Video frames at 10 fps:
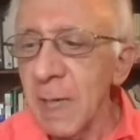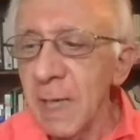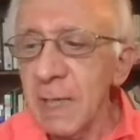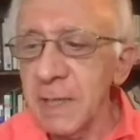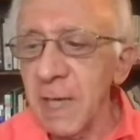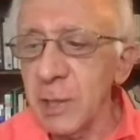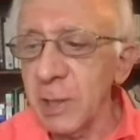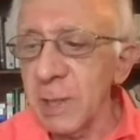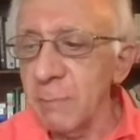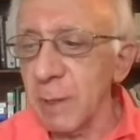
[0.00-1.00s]

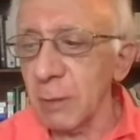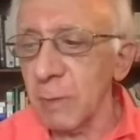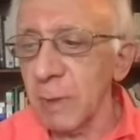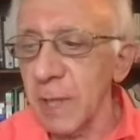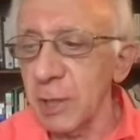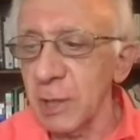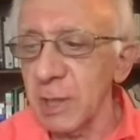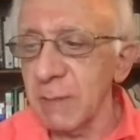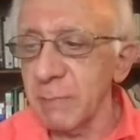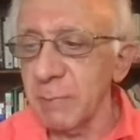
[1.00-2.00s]
intentionally built
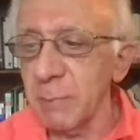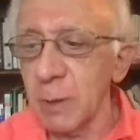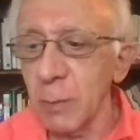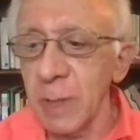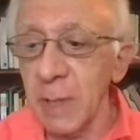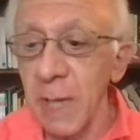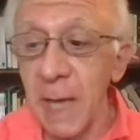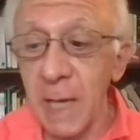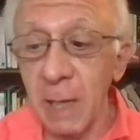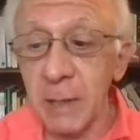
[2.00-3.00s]
relationships between
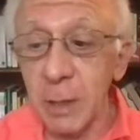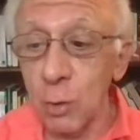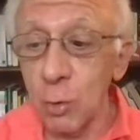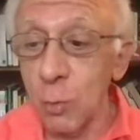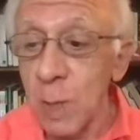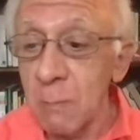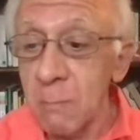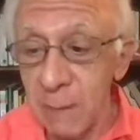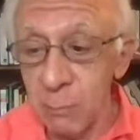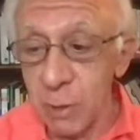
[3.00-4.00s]
ALU
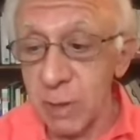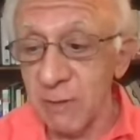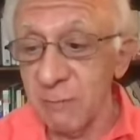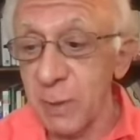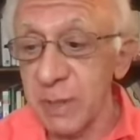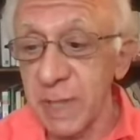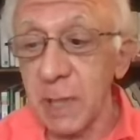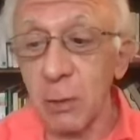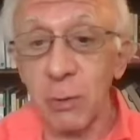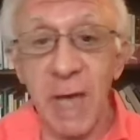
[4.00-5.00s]
members of
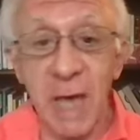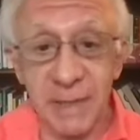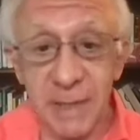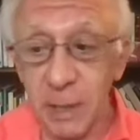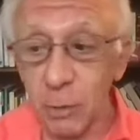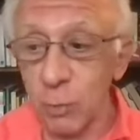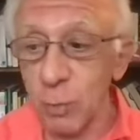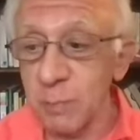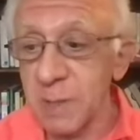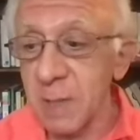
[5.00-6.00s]
particular ethnic
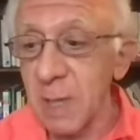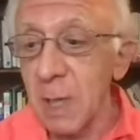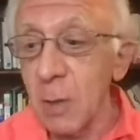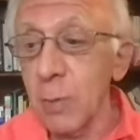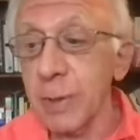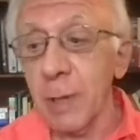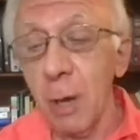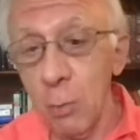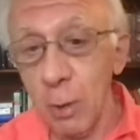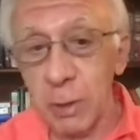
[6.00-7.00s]
groups with
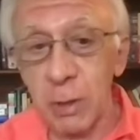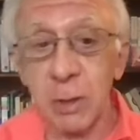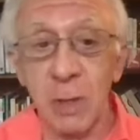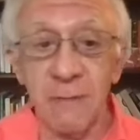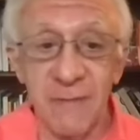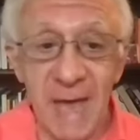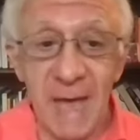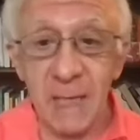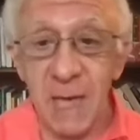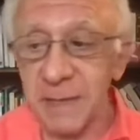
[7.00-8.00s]
coworkers of
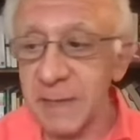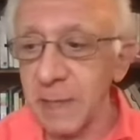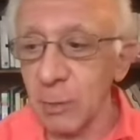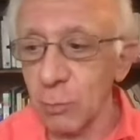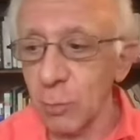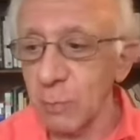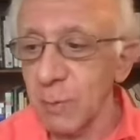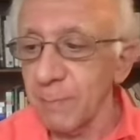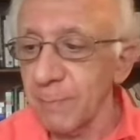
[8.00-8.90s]
that ethnic group.